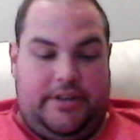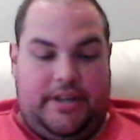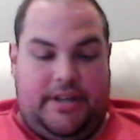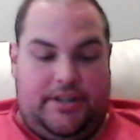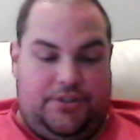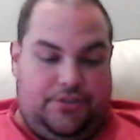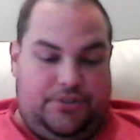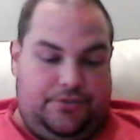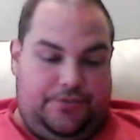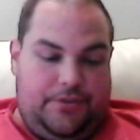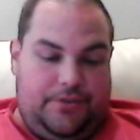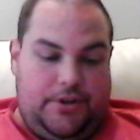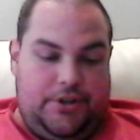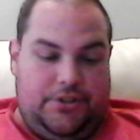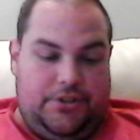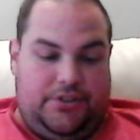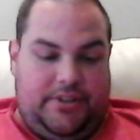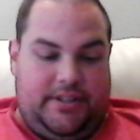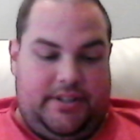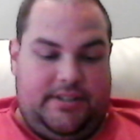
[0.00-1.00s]
Okay, so
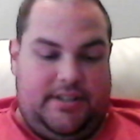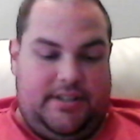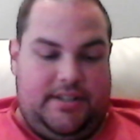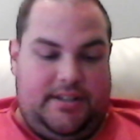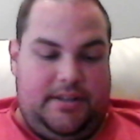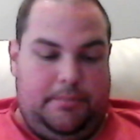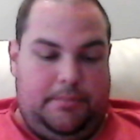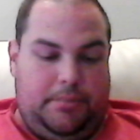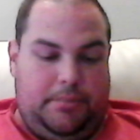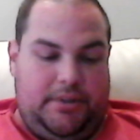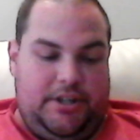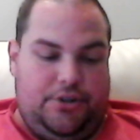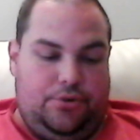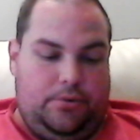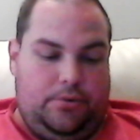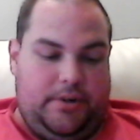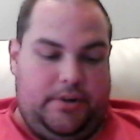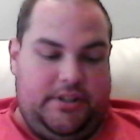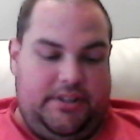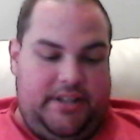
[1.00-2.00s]
first, let's get the
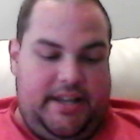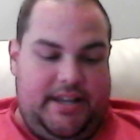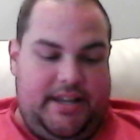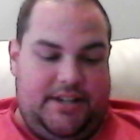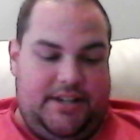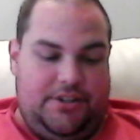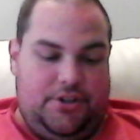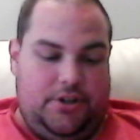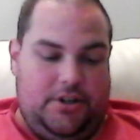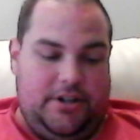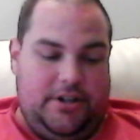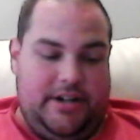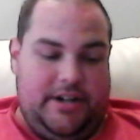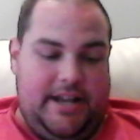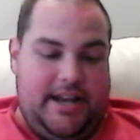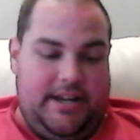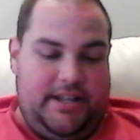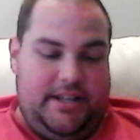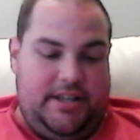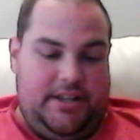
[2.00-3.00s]
obligatory land
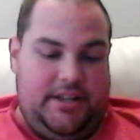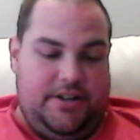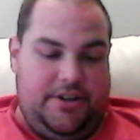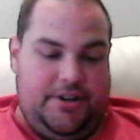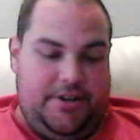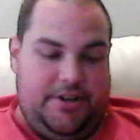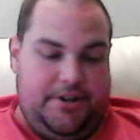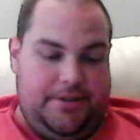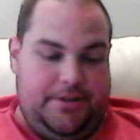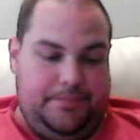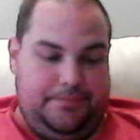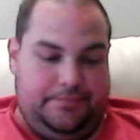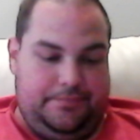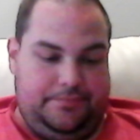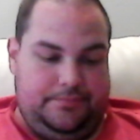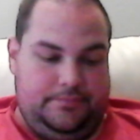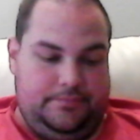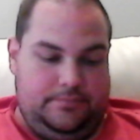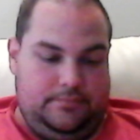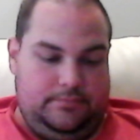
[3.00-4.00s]
card out of here.
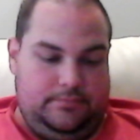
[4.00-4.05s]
